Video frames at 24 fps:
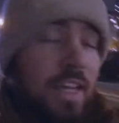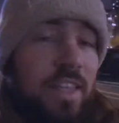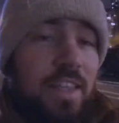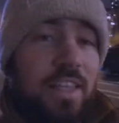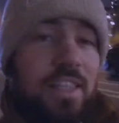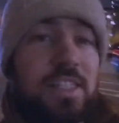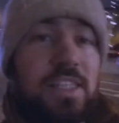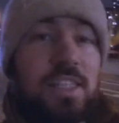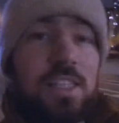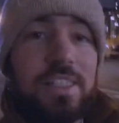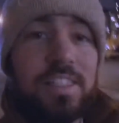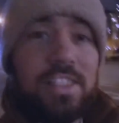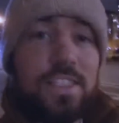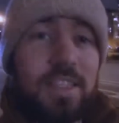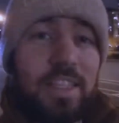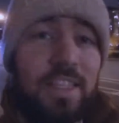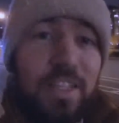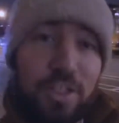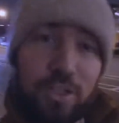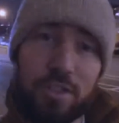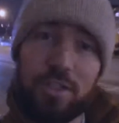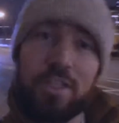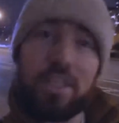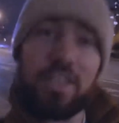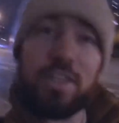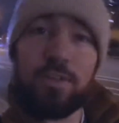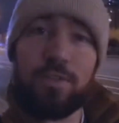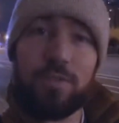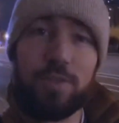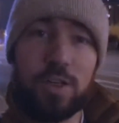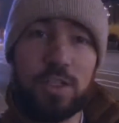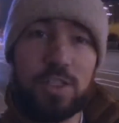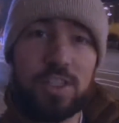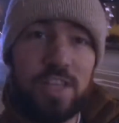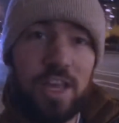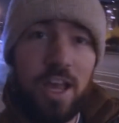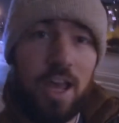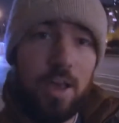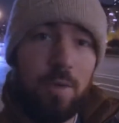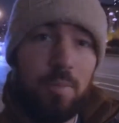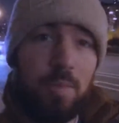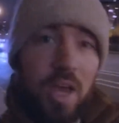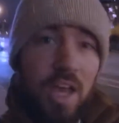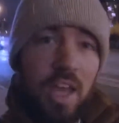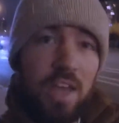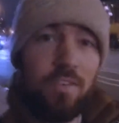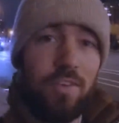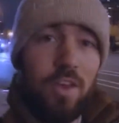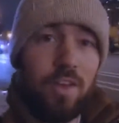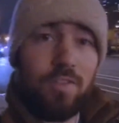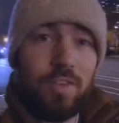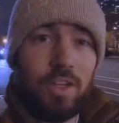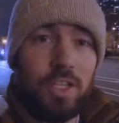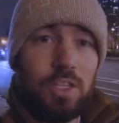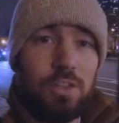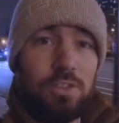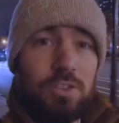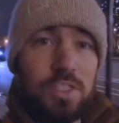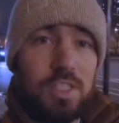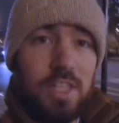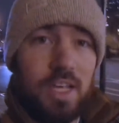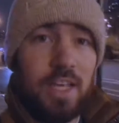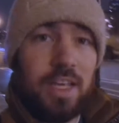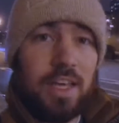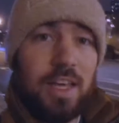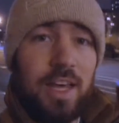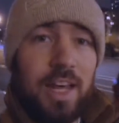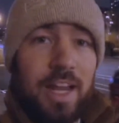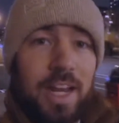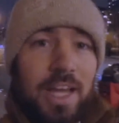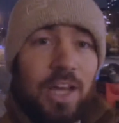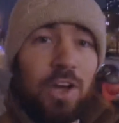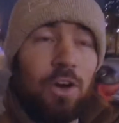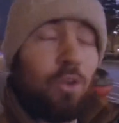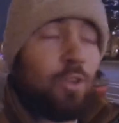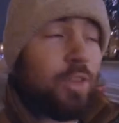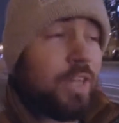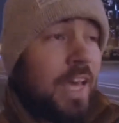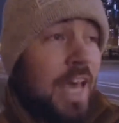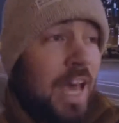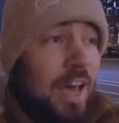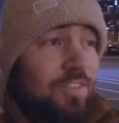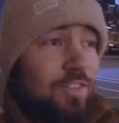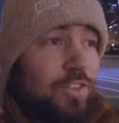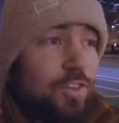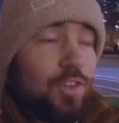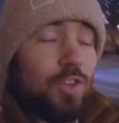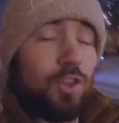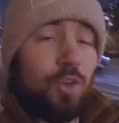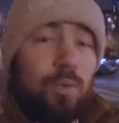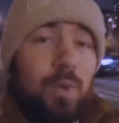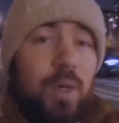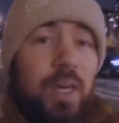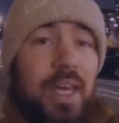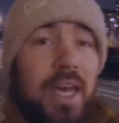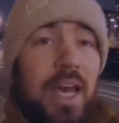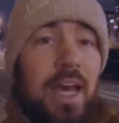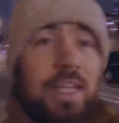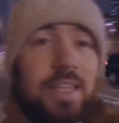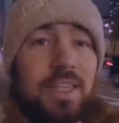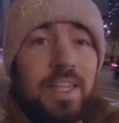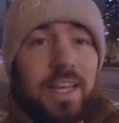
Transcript: This is literally the first time I've ever used it, and I only have it for the weekend.